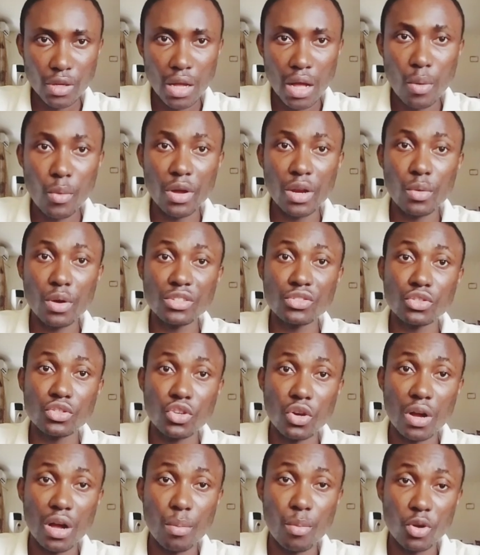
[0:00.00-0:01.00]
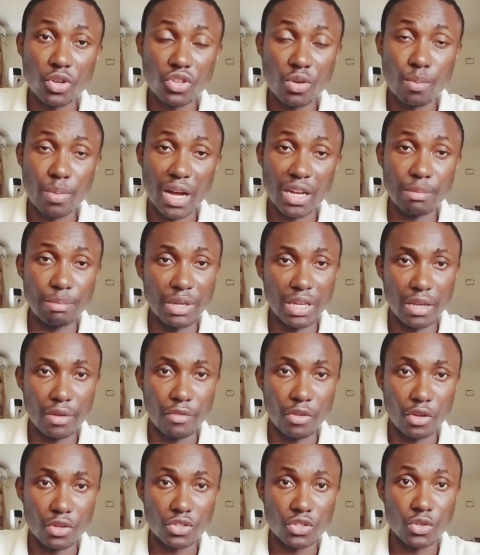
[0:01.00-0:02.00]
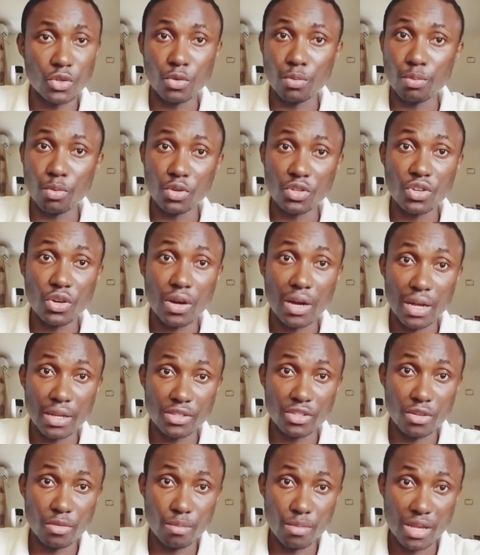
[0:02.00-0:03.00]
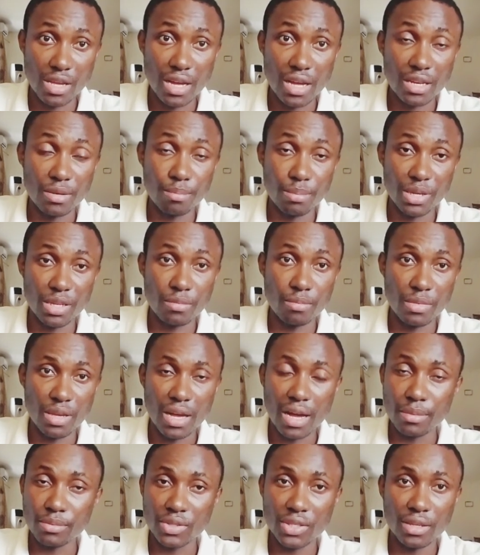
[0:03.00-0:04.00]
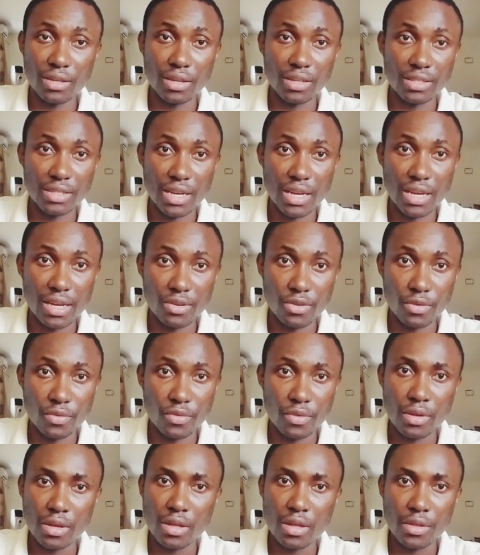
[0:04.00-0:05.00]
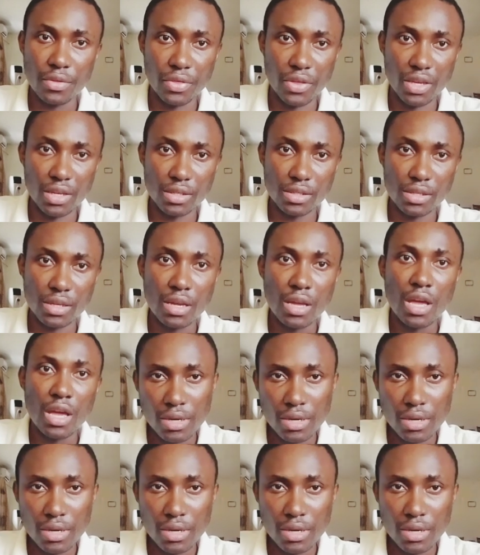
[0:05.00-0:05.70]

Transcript: And when I want to talk about your bad behaviors, you put your hands on me and beat me. I'm sick and tired of this.